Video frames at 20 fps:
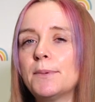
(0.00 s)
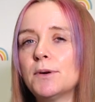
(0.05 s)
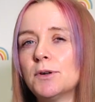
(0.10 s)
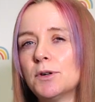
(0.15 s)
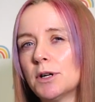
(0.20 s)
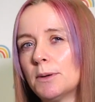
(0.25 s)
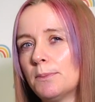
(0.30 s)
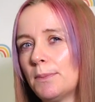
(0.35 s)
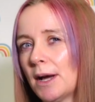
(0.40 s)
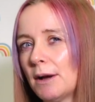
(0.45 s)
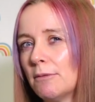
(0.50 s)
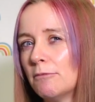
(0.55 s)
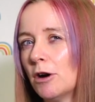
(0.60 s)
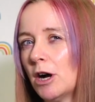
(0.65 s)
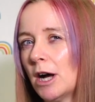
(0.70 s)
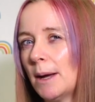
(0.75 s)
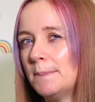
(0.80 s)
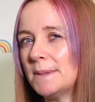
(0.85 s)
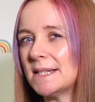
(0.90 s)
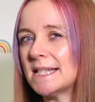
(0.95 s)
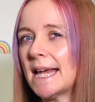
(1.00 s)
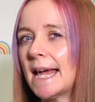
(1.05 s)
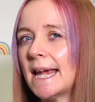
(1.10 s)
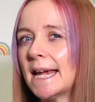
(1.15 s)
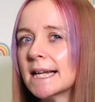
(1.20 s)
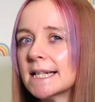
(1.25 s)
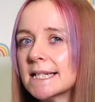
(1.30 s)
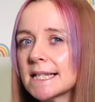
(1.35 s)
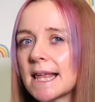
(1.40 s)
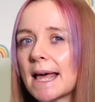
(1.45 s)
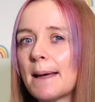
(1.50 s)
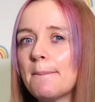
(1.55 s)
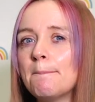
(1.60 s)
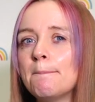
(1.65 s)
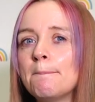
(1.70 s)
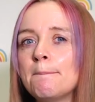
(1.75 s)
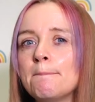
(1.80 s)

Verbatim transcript: bored by what I'm saying to them.